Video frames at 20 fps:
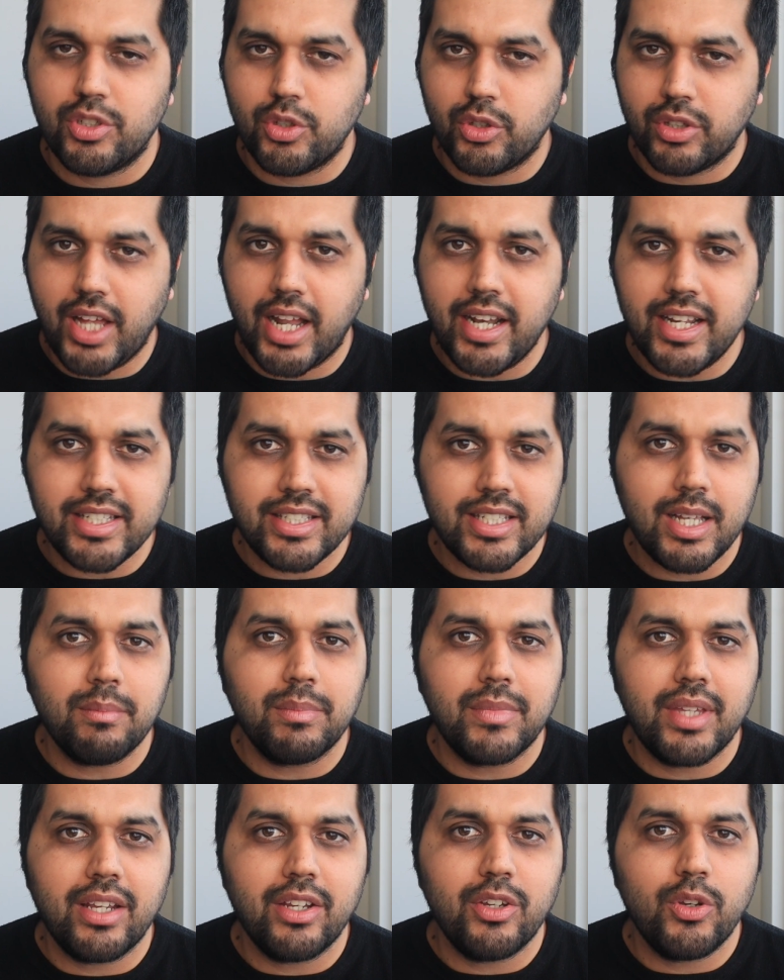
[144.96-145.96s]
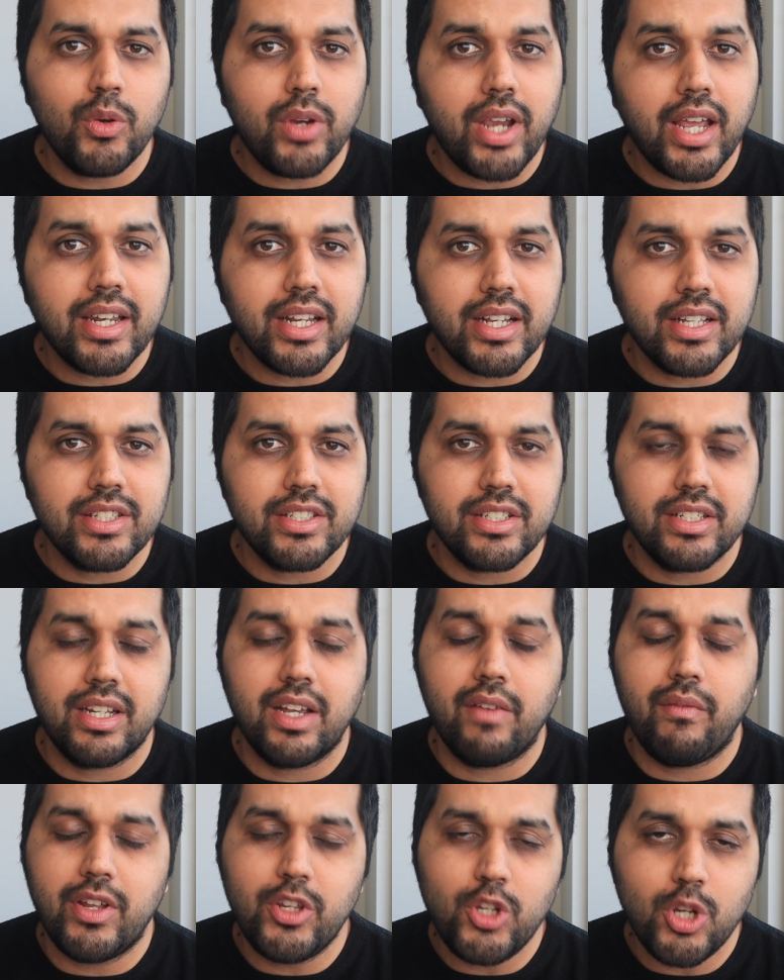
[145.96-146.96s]
So that is something you can
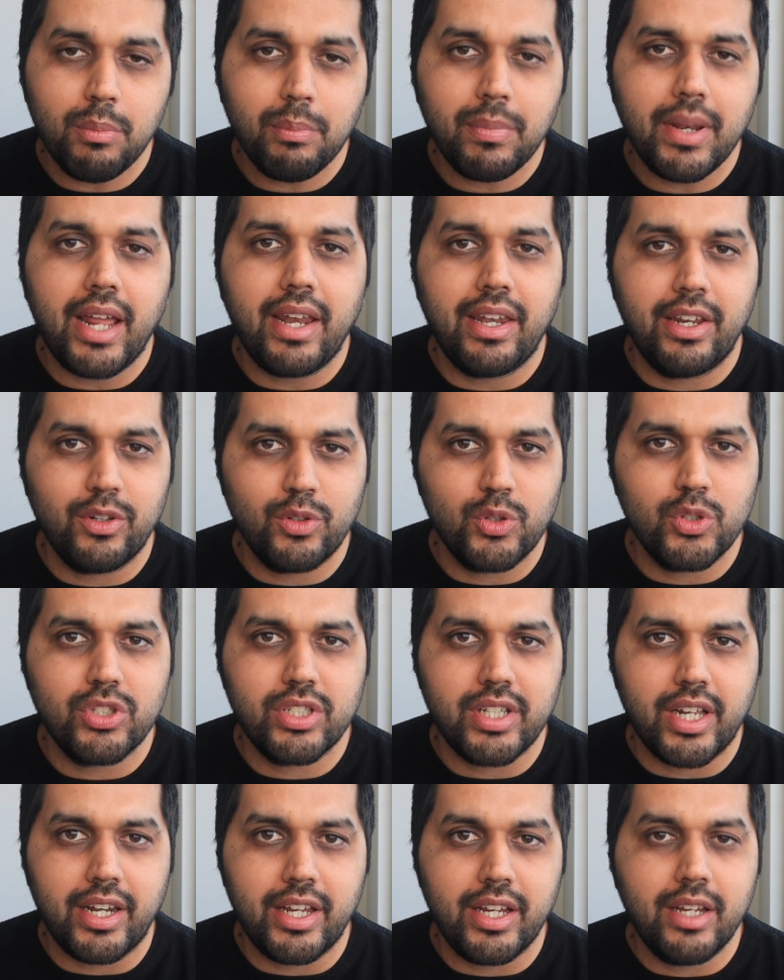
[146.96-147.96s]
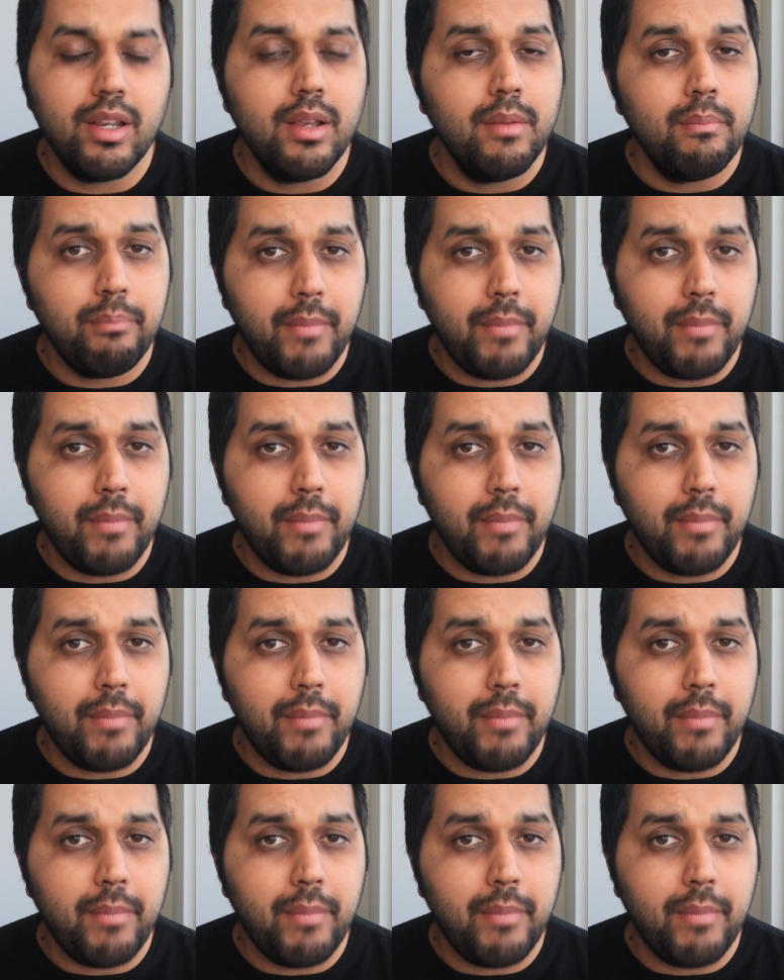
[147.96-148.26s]
consider when you're planning to study